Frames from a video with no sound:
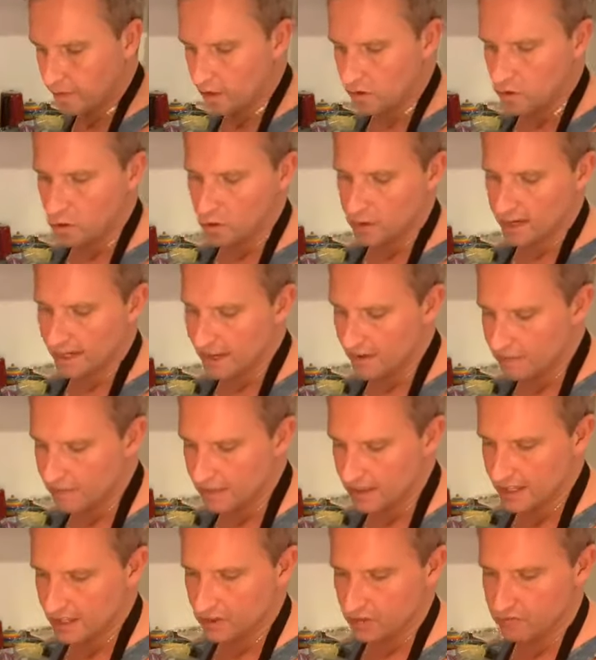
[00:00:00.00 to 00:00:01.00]
Cooking
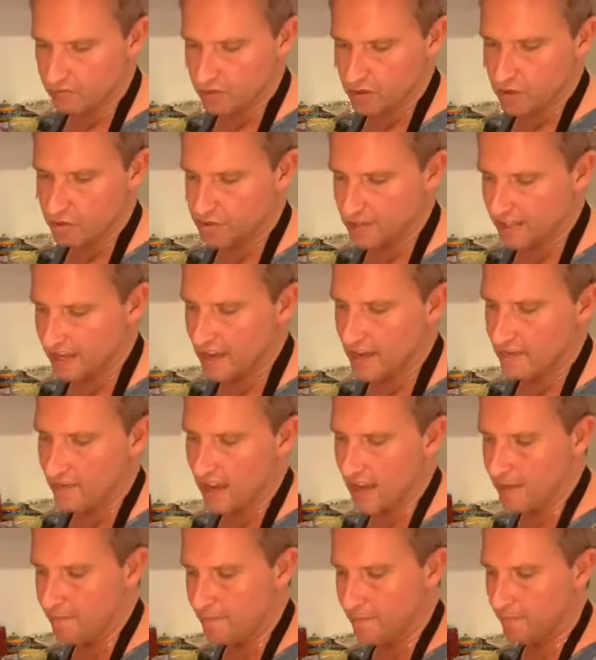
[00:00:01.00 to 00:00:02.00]
everything through
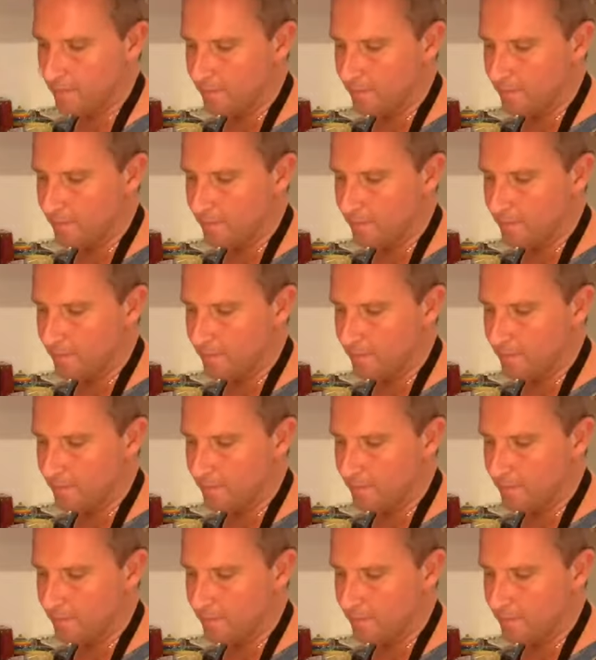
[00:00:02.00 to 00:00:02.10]
together.